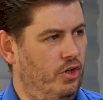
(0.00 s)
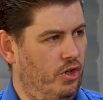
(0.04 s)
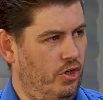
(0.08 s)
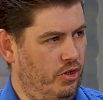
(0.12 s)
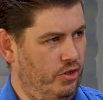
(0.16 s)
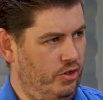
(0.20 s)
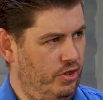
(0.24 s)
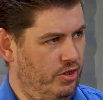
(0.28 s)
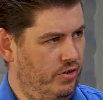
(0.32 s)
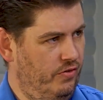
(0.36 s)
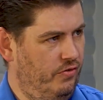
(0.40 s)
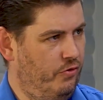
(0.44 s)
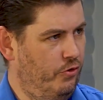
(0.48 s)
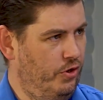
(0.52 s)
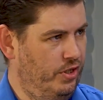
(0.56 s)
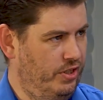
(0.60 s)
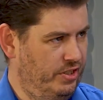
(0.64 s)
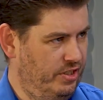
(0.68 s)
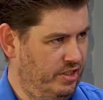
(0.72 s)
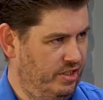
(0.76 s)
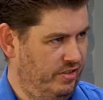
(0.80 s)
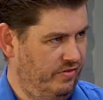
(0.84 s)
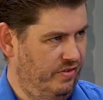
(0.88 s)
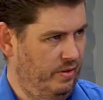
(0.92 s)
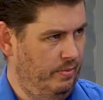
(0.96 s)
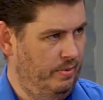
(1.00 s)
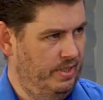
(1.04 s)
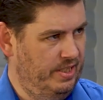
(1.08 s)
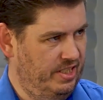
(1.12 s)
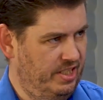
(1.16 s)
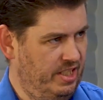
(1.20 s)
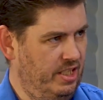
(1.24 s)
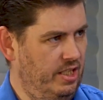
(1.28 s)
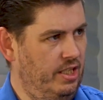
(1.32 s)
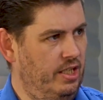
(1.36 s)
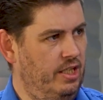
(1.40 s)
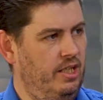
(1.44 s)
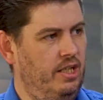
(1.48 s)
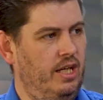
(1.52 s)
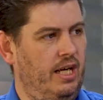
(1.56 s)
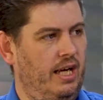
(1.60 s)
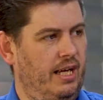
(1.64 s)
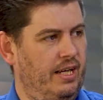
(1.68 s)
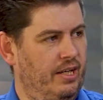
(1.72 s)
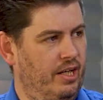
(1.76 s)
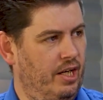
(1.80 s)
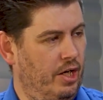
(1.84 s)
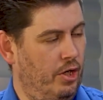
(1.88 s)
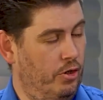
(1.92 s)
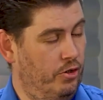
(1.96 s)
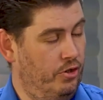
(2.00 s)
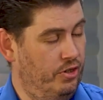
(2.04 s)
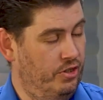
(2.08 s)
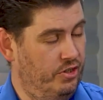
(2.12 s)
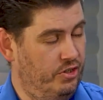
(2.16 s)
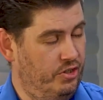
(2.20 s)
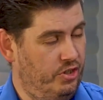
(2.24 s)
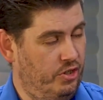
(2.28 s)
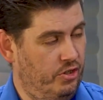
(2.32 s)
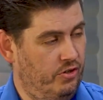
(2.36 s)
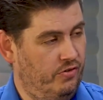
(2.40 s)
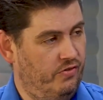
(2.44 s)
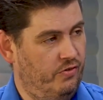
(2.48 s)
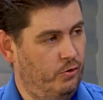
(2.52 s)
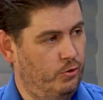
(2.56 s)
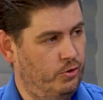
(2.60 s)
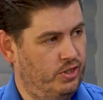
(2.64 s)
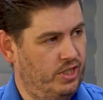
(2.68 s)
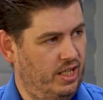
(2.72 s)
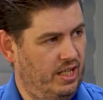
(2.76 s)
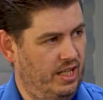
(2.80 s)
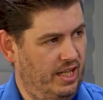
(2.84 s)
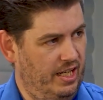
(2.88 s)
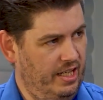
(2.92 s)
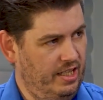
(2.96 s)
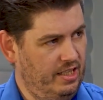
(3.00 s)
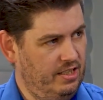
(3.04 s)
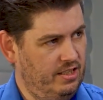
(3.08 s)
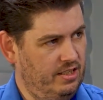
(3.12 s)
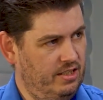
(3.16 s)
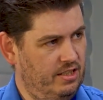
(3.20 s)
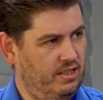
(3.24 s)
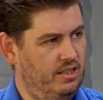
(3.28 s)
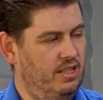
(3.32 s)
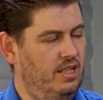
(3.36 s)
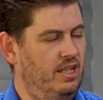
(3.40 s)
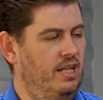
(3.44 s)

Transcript: on, for instance, the VBC and now on the TesiraFORTE X,